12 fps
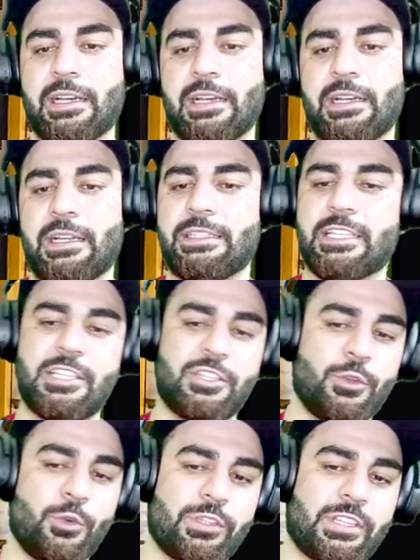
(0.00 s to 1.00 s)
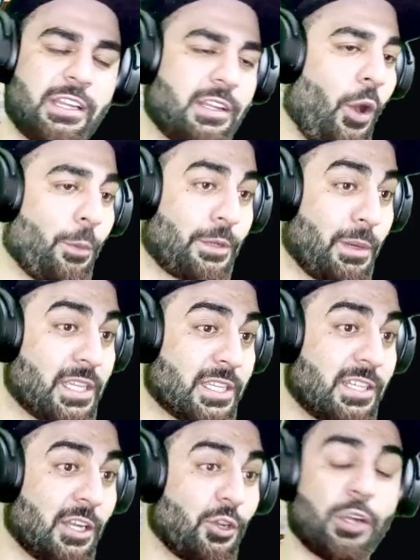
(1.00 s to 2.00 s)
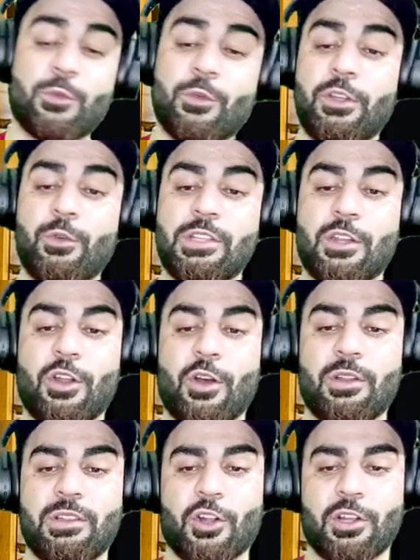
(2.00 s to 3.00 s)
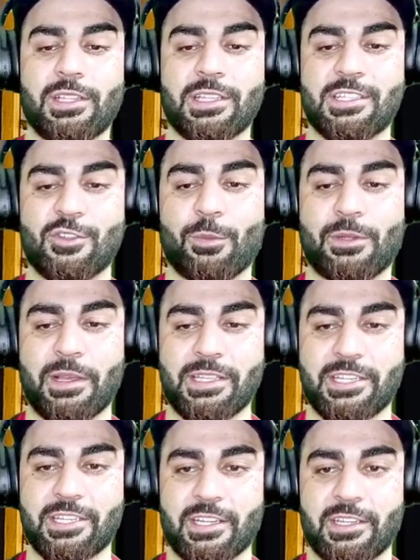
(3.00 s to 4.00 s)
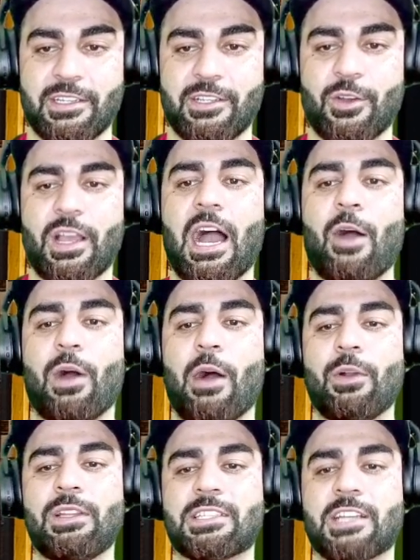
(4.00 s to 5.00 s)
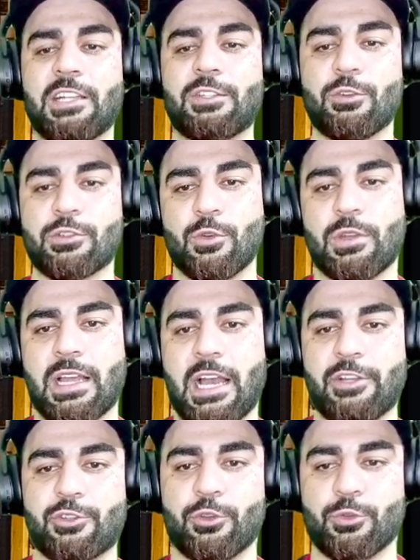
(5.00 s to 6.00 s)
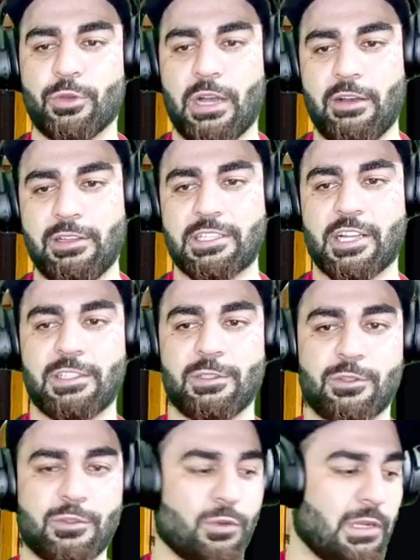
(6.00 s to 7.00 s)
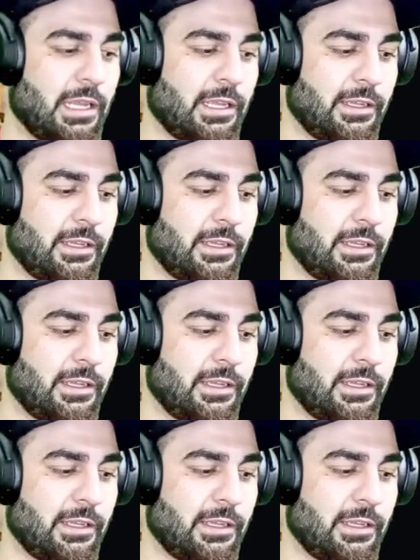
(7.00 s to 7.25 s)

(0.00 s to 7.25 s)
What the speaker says: this is used in optimization a lot. We'll use a lot of this in optimization. Okay, how will these contours look like? I'll show you how these contours look like.